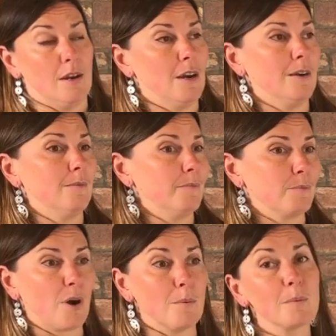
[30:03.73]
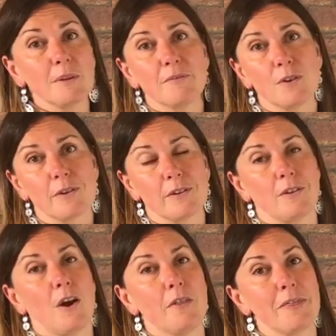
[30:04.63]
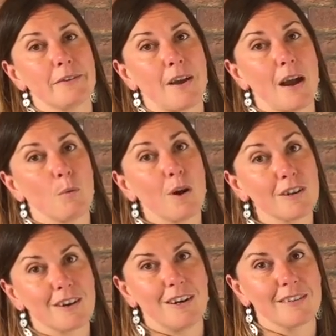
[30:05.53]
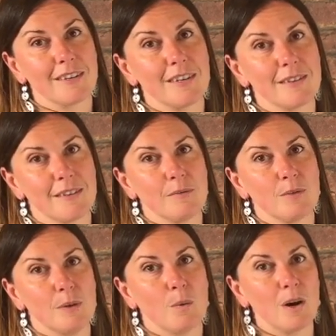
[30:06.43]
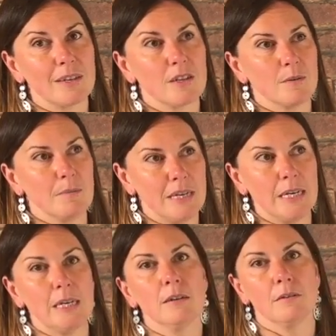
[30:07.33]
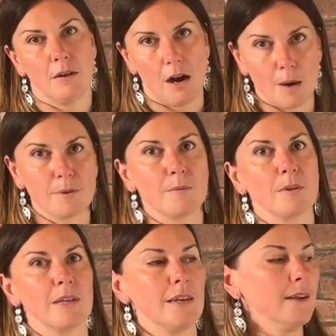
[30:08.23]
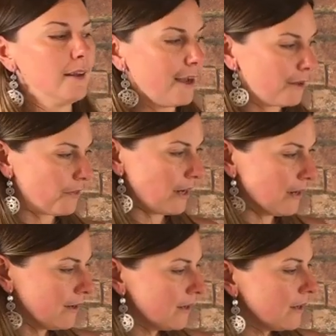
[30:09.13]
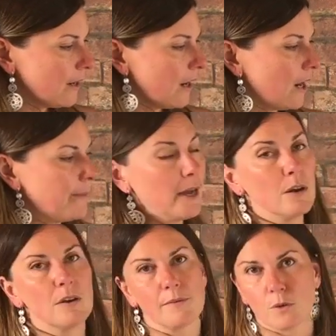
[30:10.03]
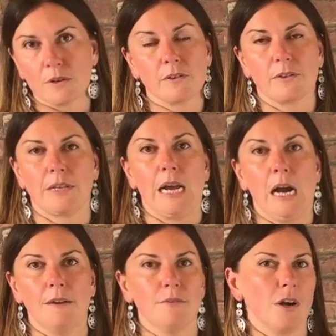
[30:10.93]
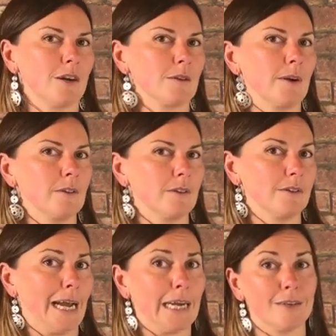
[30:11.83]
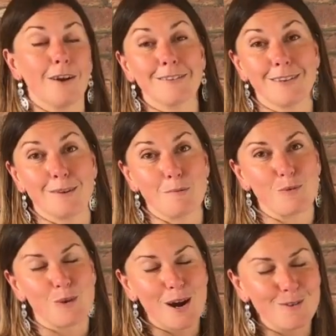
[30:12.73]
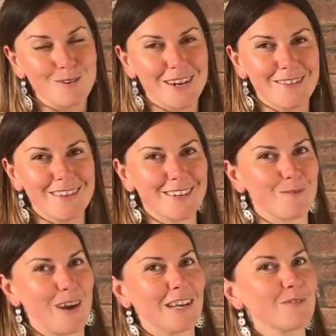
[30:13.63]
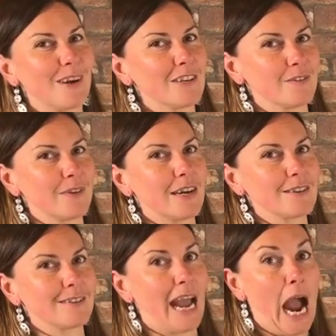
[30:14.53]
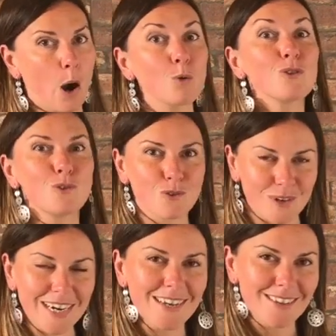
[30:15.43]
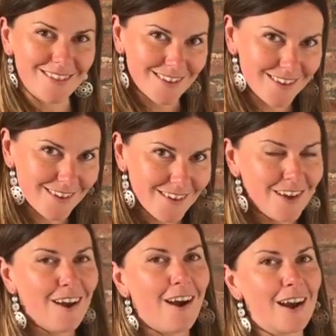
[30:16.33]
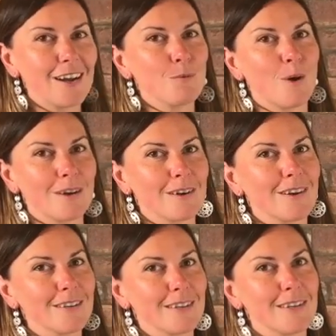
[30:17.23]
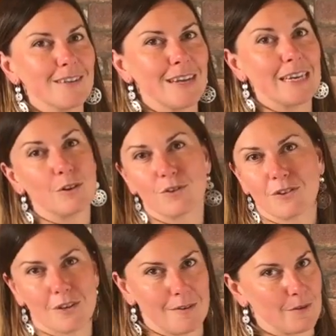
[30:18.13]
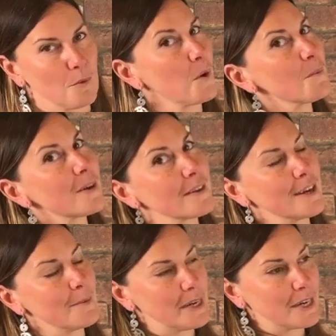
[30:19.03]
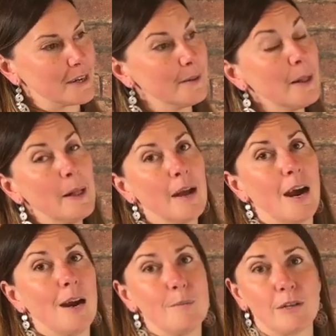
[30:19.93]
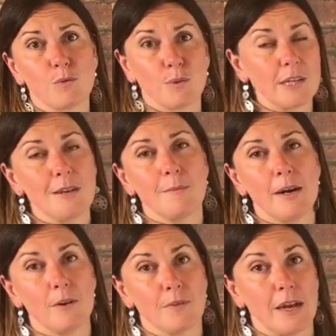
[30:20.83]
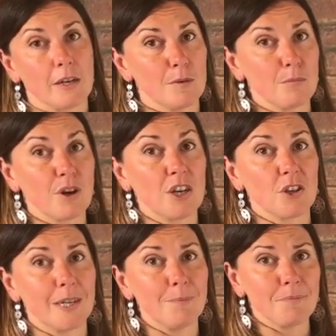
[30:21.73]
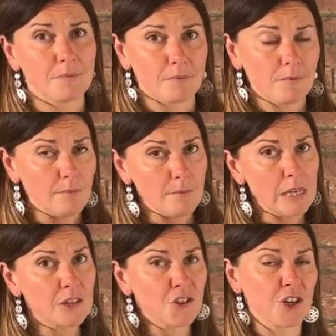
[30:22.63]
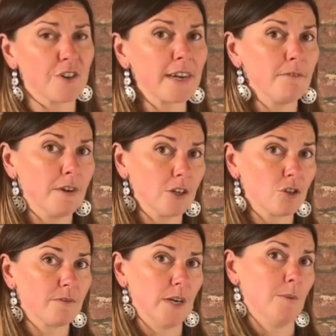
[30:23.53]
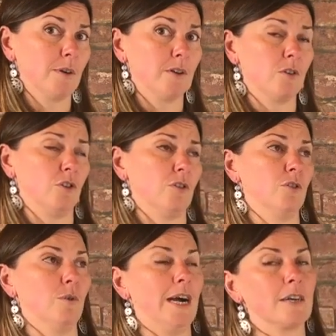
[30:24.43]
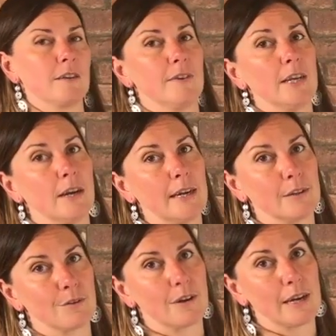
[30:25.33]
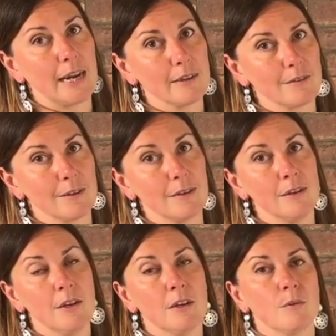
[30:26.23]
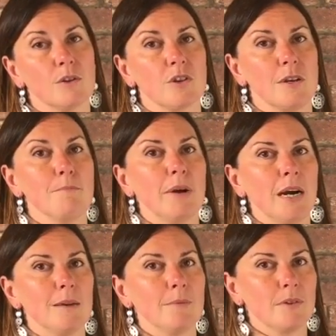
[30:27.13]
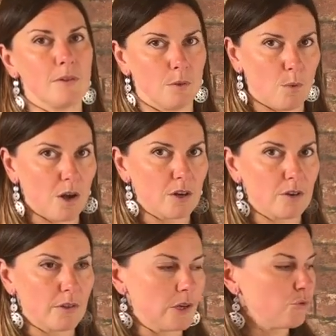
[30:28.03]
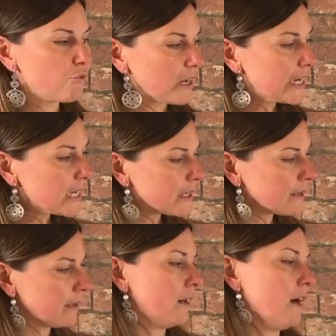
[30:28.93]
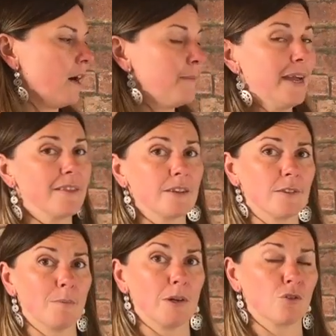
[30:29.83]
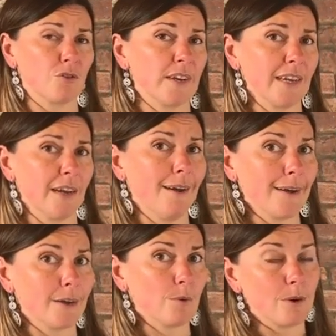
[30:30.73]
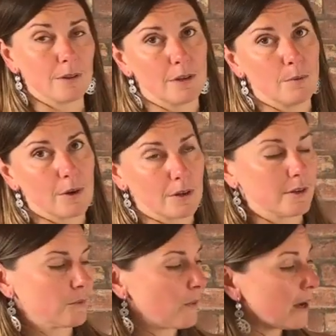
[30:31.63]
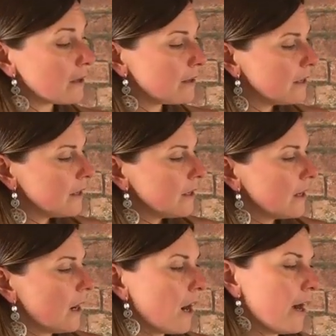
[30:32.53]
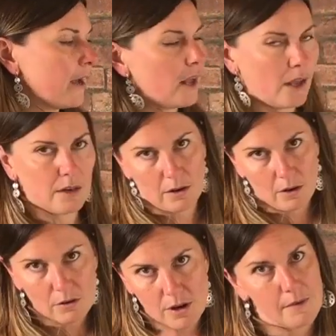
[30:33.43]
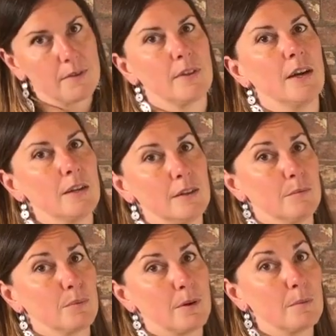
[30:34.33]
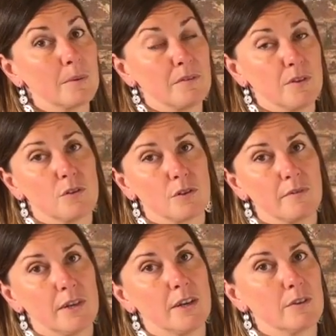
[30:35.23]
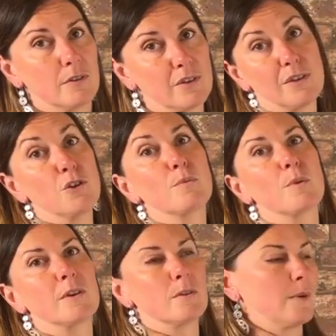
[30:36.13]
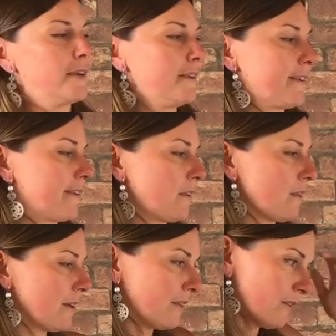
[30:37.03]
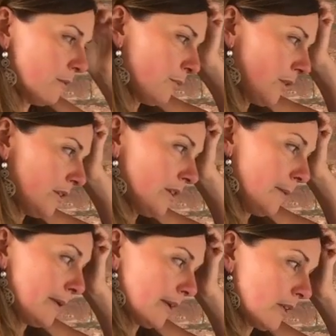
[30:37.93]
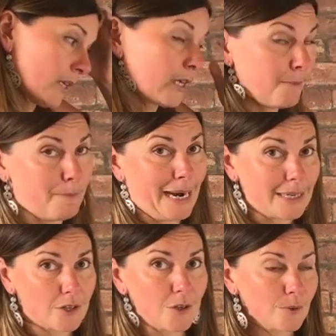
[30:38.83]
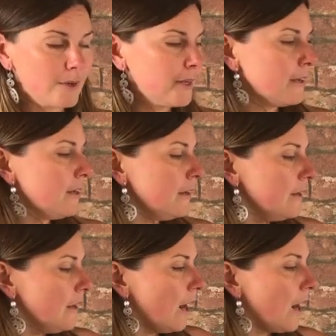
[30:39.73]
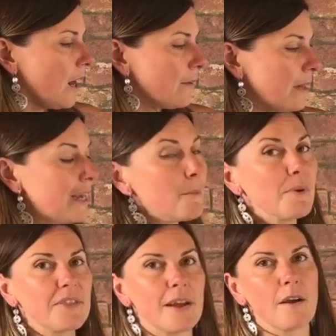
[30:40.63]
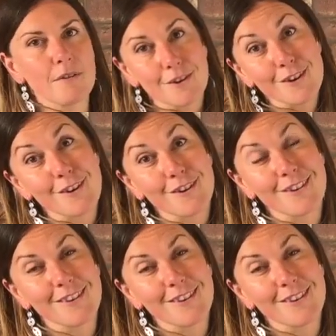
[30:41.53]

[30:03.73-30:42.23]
um, probably focus on this high water content if we want to be optimally healthy. Um, and of course, I've talked about this ad nauseum throughout these Fast Fascia Facts, how to create the high water content, and I'll just cover it one more time here. Um, it's really about that compression and shearing of fascial fibers to activate hyaluronic acid, which imbibes the water that you drink. Um, and then it's about drinking high quality water as well. Uh, and I'll cover that in probably future videos in numerous ways, because I think it's an important topic to come back to. Um, but the other